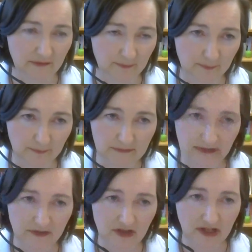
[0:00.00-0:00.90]
of you
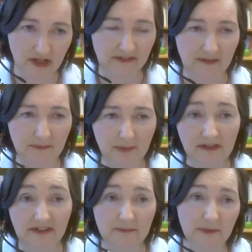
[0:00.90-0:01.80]
know Chinese government policy.